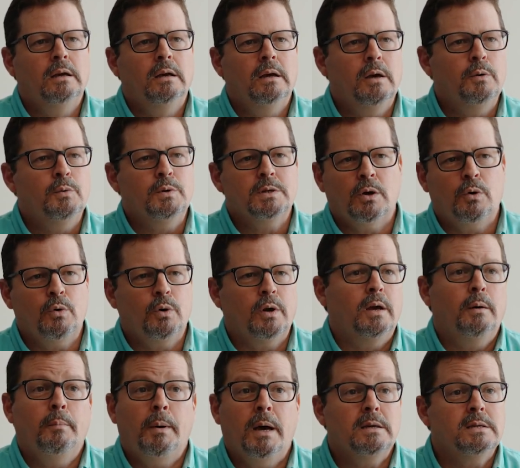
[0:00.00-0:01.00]
He was hurting
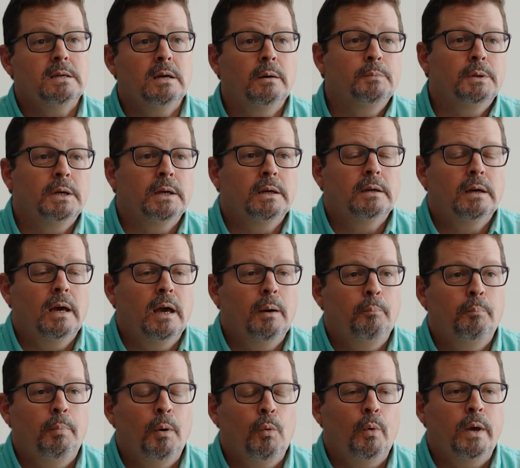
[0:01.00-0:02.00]
about something,
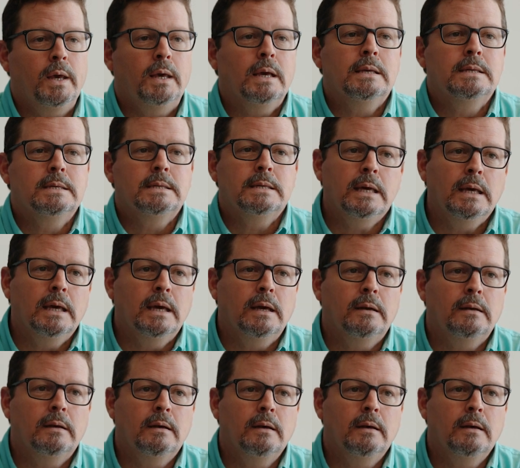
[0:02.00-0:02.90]
but we could see it.